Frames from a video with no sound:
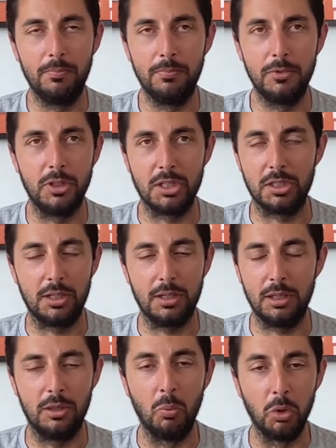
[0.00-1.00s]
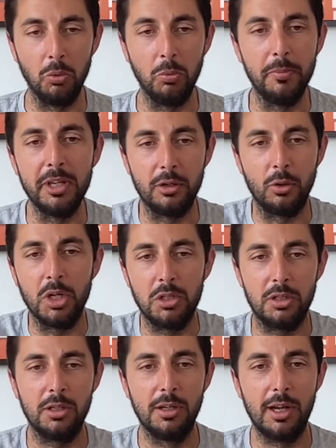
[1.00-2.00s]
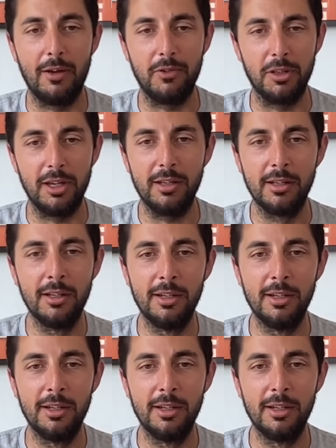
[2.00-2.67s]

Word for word: just the world will be their oyster after that.